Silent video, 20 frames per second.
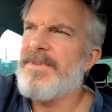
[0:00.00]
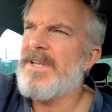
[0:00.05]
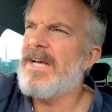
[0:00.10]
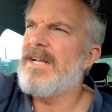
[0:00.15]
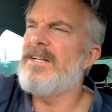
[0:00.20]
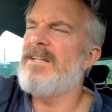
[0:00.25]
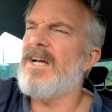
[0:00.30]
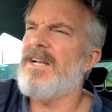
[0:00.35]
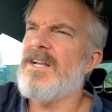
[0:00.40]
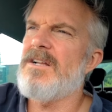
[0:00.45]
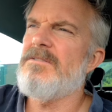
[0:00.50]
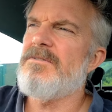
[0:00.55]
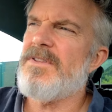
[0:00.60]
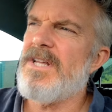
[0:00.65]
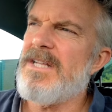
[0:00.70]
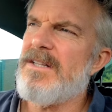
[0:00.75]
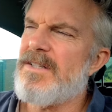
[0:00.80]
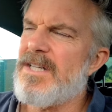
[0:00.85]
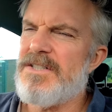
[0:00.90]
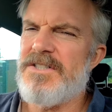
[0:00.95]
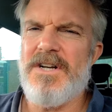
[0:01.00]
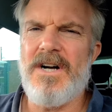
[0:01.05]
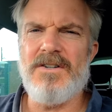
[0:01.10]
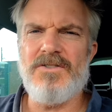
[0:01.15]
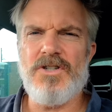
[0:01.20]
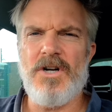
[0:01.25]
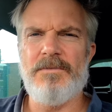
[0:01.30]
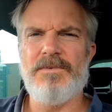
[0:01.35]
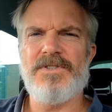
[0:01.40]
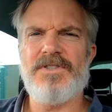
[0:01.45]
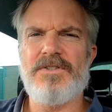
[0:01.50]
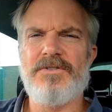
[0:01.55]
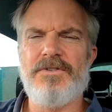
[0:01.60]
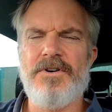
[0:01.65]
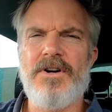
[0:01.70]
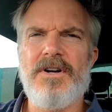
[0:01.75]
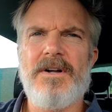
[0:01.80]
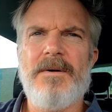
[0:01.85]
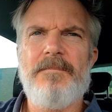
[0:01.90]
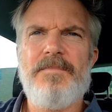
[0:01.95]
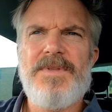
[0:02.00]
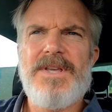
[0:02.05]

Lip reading: And I don't think this young Thomas Crook